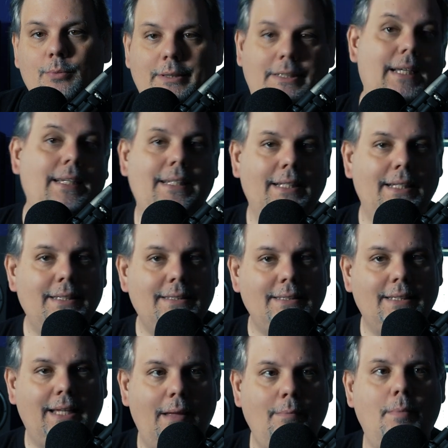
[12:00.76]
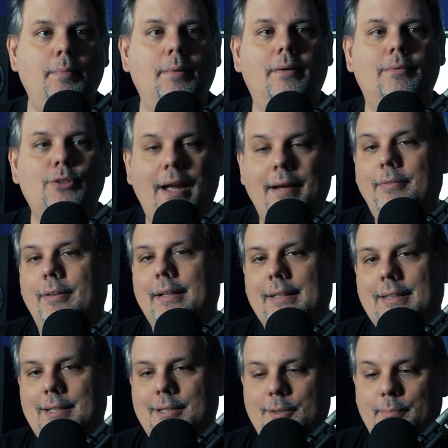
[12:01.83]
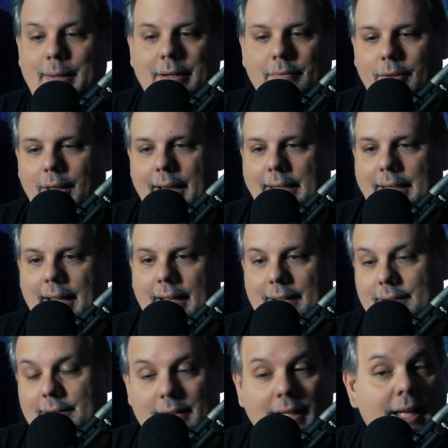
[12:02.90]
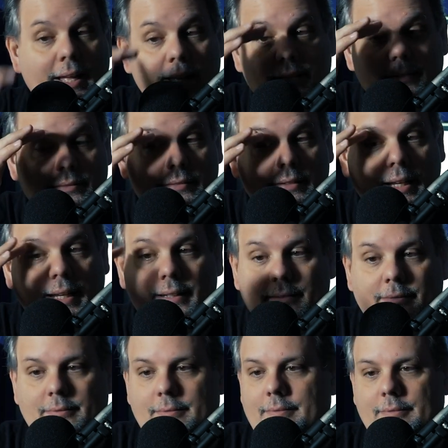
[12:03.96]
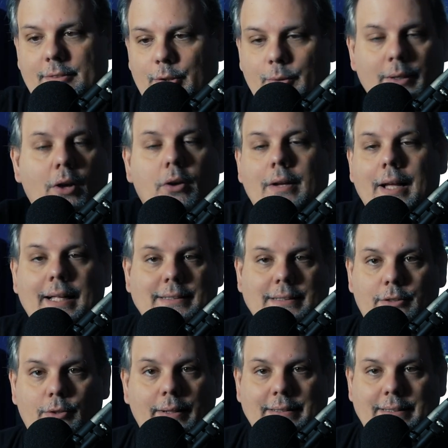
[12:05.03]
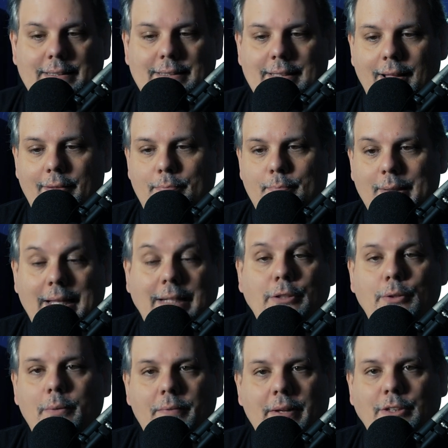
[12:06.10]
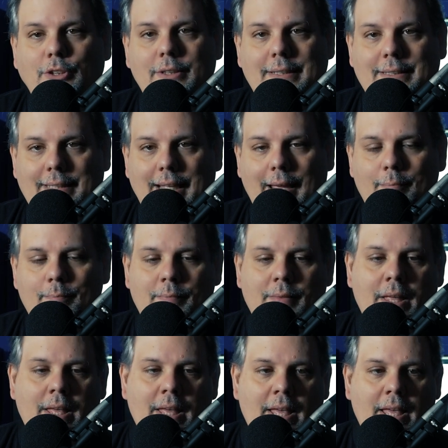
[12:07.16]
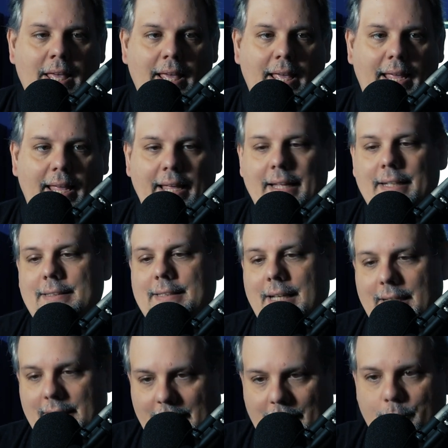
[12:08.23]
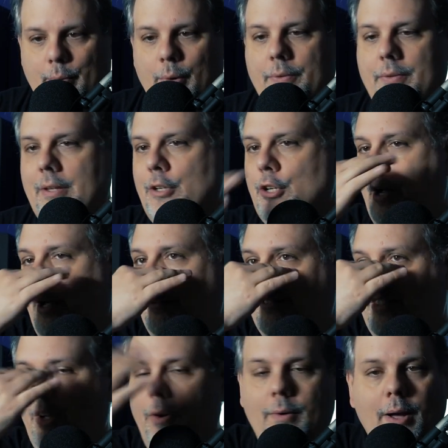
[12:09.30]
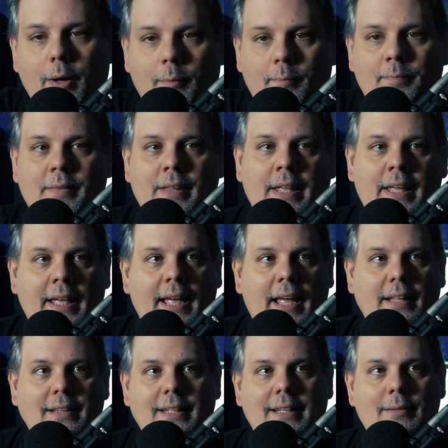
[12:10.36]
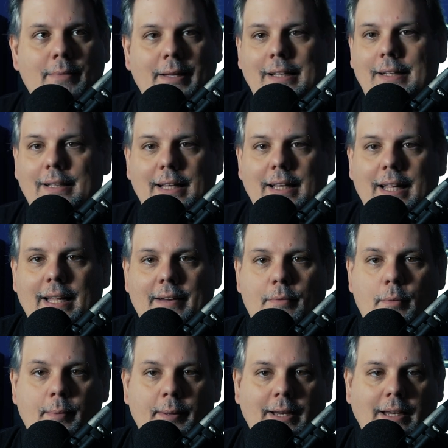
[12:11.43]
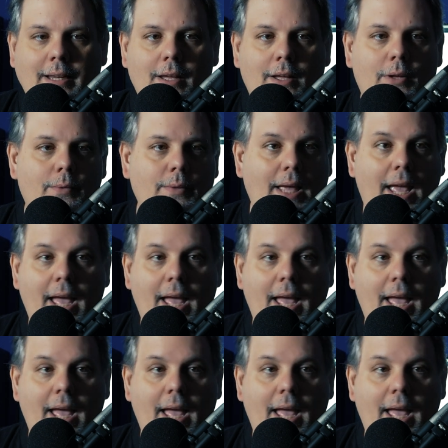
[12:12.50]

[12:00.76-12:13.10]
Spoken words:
ridiculous and capable of traveling at the speed of light and doing all kinds of crazy stuff. But they do eventually escape and give birth to the child, go home, and then immediately let everybody know,